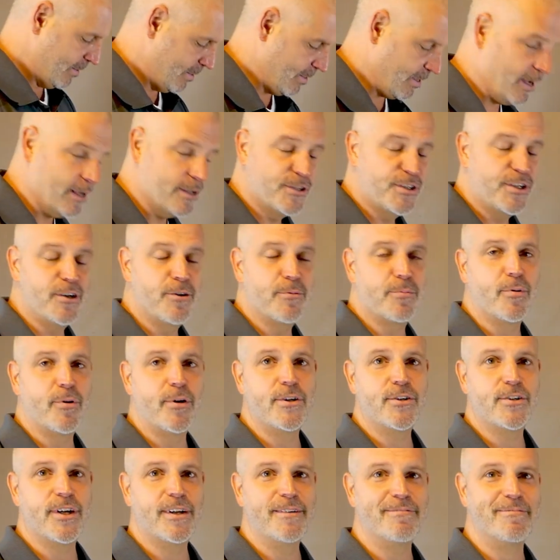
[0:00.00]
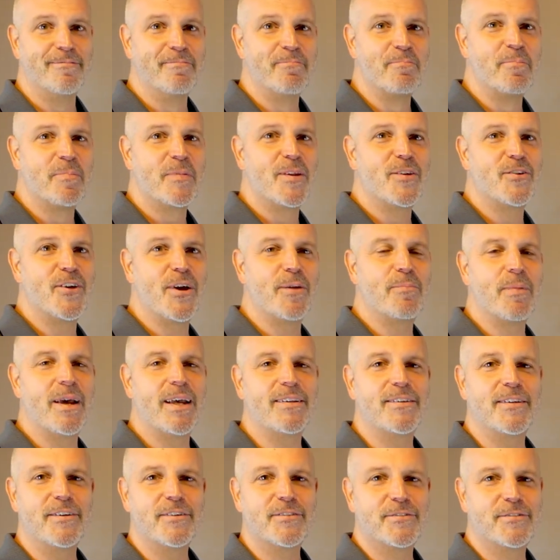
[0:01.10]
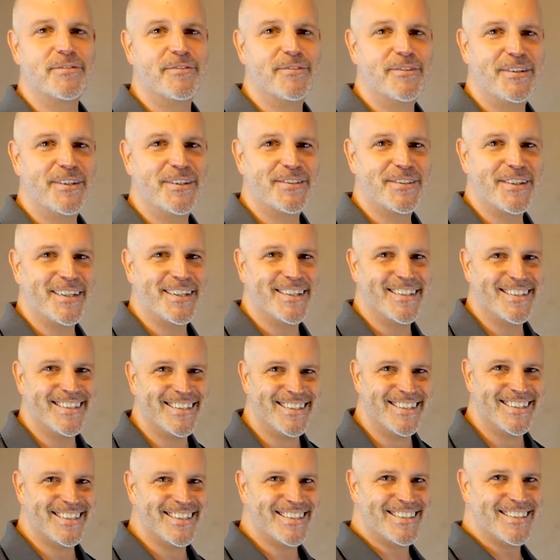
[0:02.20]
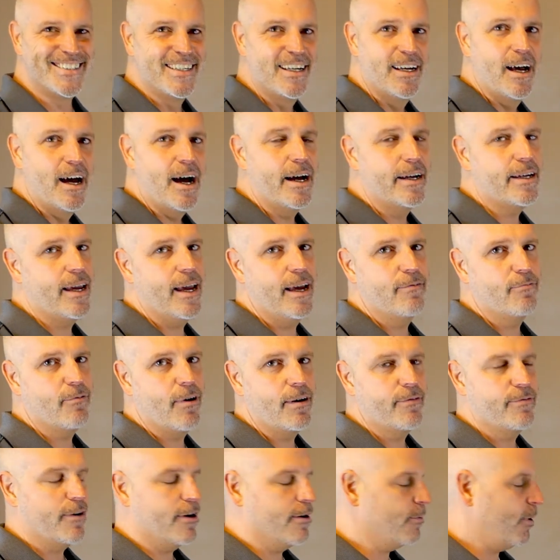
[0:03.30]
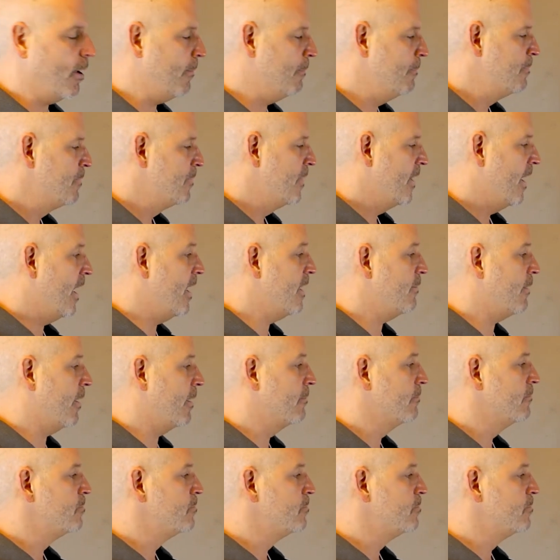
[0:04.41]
I see your point, Jen. Oh. Jen made these I can't write very well. Anyway,